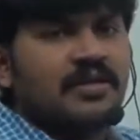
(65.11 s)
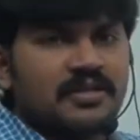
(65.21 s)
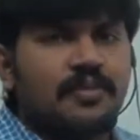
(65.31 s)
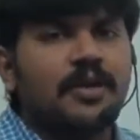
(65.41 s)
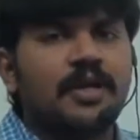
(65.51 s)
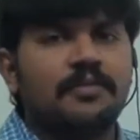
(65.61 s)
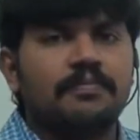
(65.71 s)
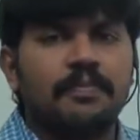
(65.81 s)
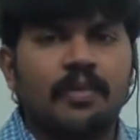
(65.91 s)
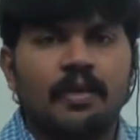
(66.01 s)

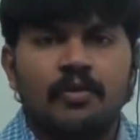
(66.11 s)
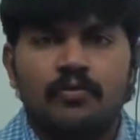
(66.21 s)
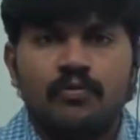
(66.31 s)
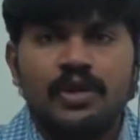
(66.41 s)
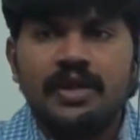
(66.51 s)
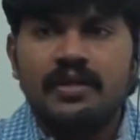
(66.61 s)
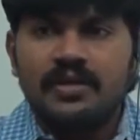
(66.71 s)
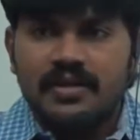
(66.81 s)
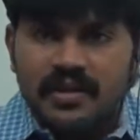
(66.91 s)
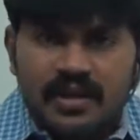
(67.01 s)
Sometimes we
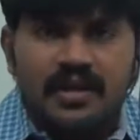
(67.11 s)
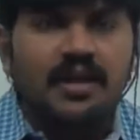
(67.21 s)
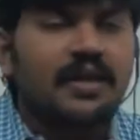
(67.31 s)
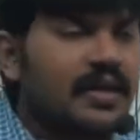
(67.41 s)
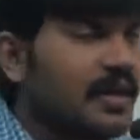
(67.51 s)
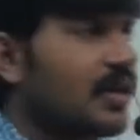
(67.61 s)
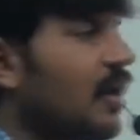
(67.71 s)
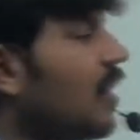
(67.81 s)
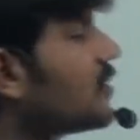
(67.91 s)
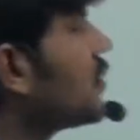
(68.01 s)
can declare a
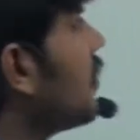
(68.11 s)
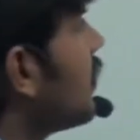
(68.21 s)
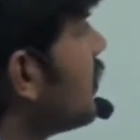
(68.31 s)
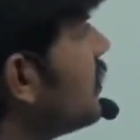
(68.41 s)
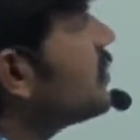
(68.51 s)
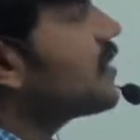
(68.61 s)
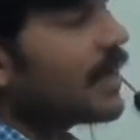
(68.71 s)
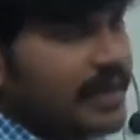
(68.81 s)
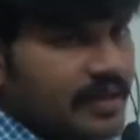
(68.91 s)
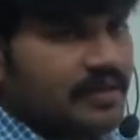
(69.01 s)
class
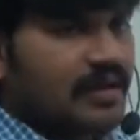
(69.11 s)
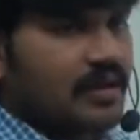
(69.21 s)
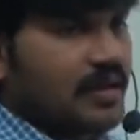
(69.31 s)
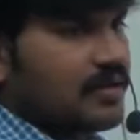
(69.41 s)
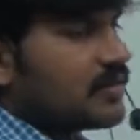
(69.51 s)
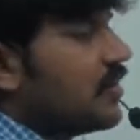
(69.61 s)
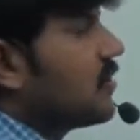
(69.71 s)
inside another class.